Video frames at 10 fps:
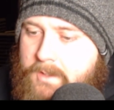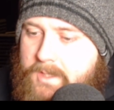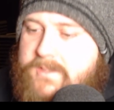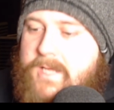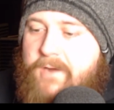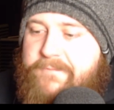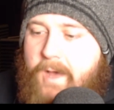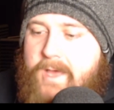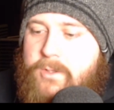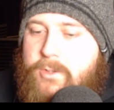Is there a
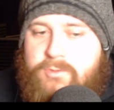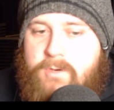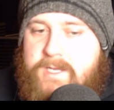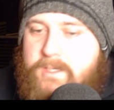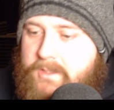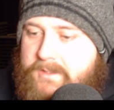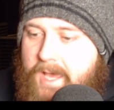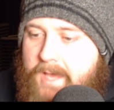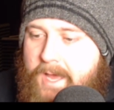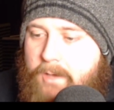fighter who's really good at
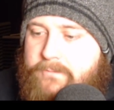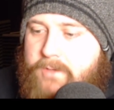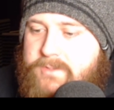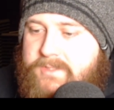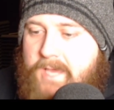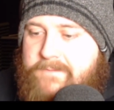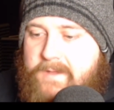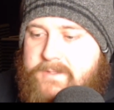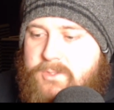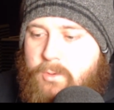getting out of those gay
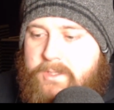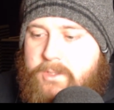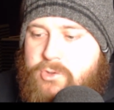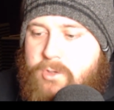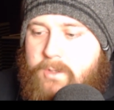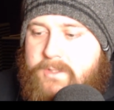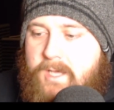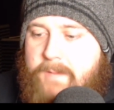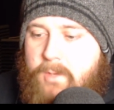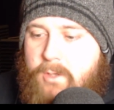fence stalling control of
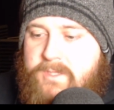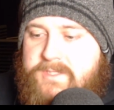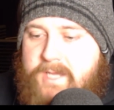time moments?